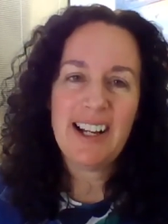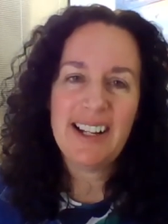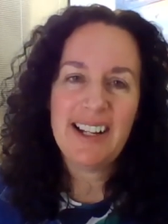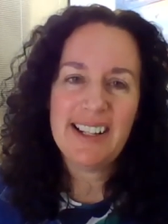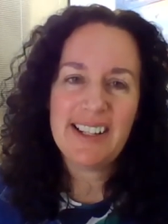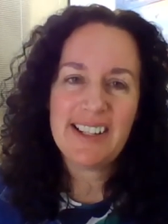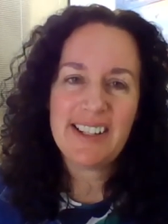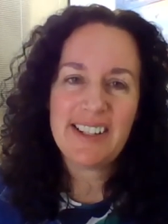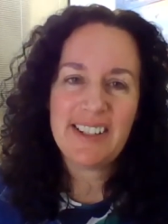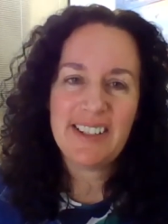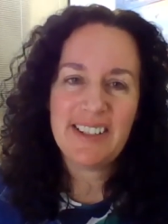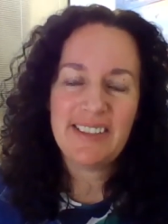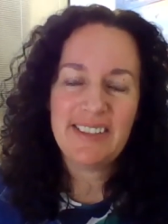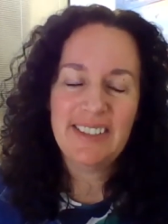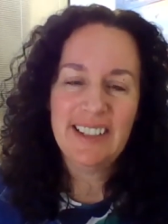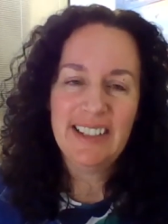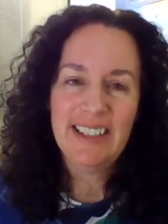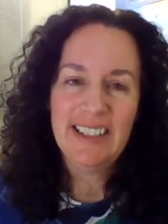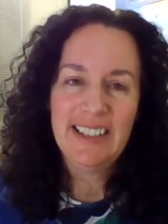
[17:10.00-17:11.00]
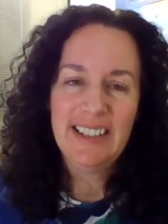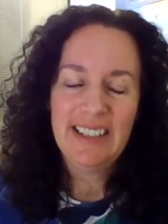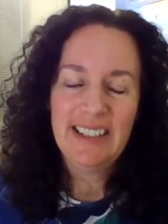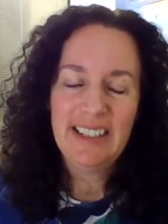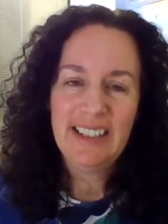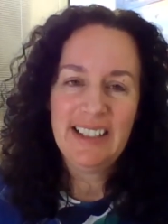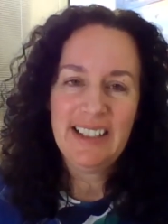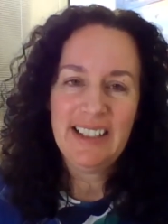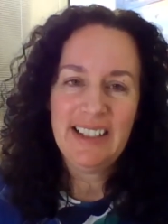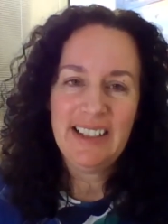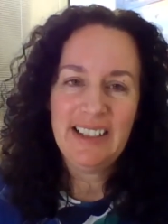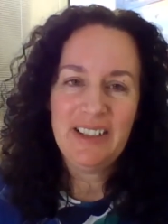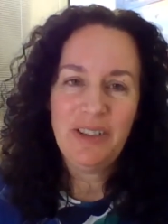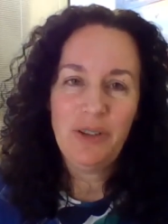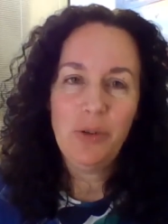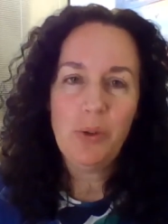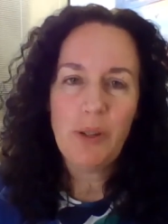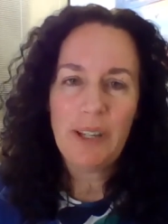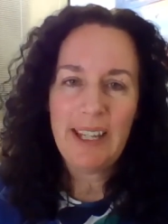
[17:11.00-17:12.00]
hard to uh,
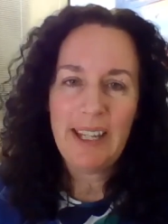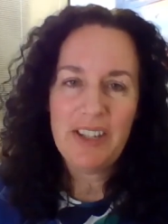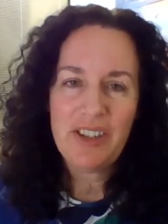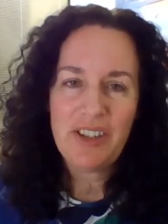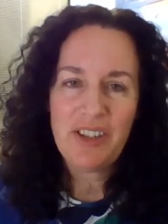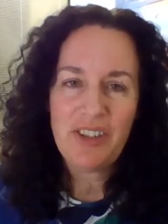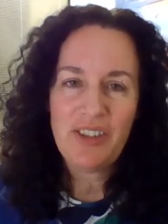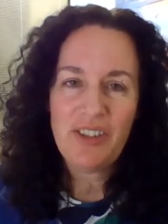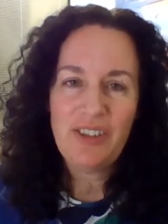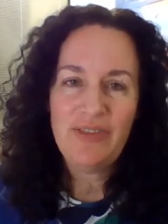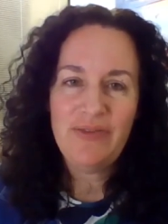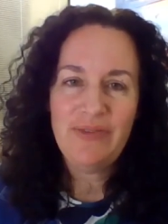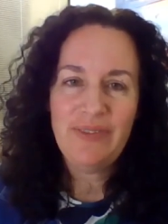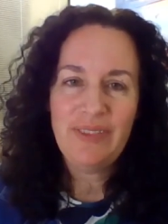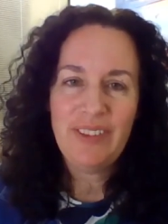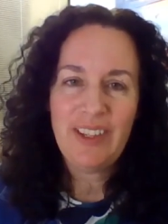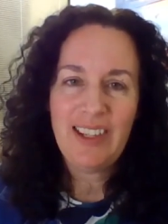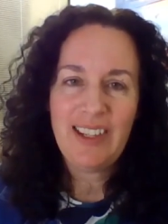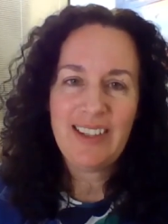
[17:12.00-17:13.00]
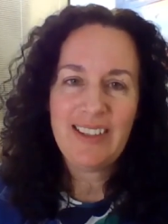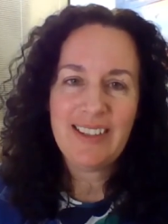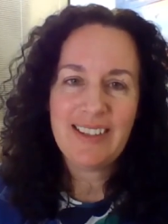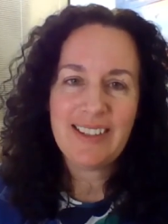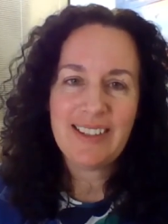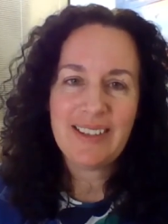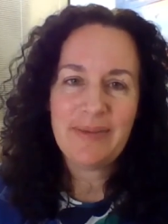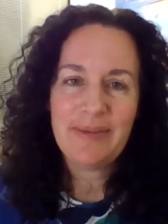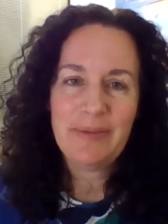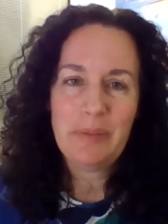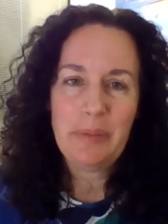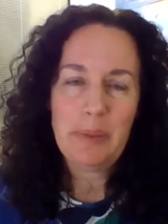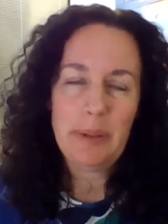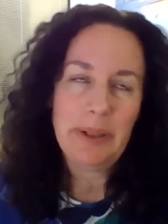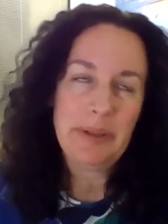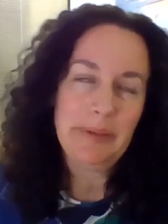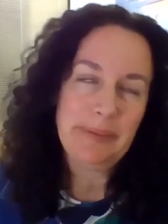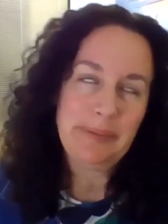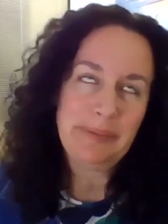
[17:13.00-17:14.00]
hook into things.
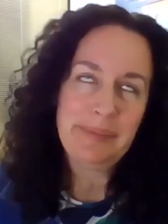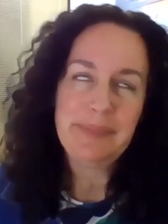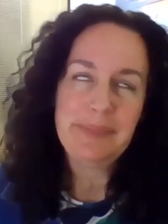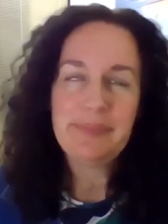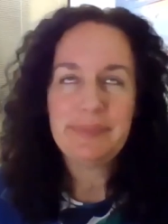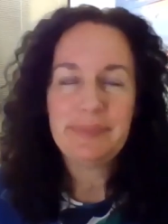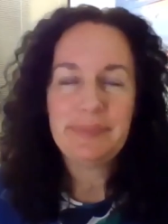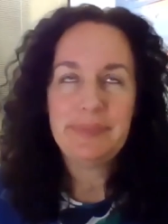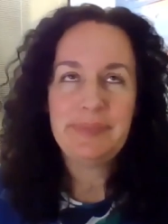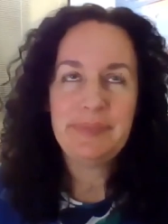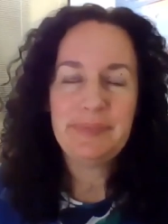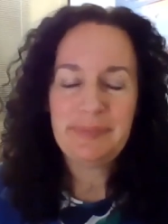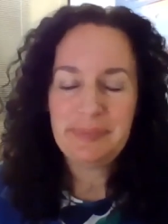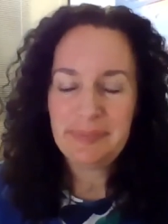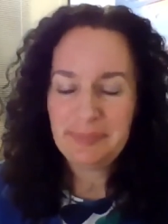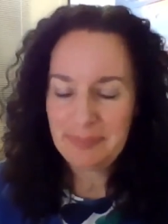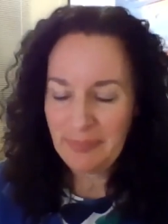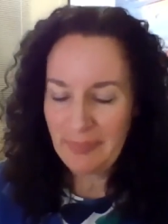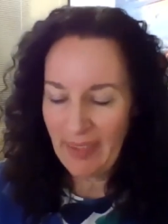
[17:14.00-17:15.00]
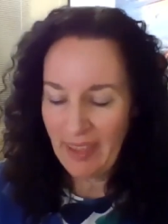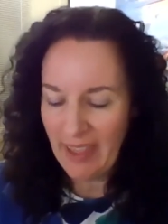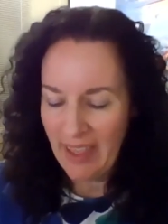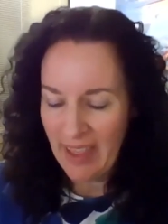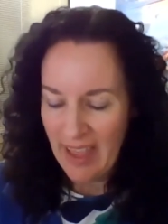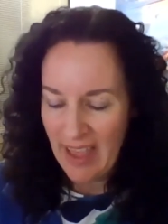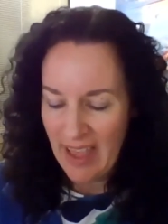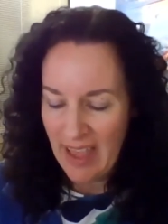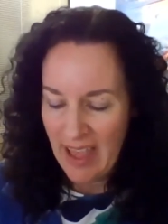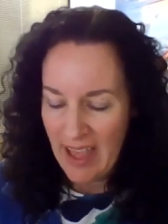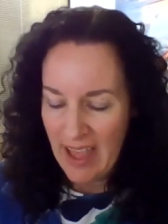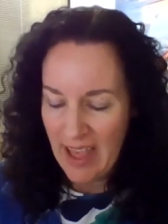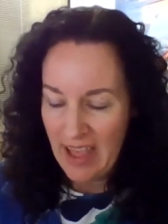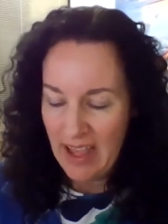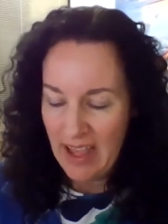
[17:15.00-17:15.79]
But hmm. they and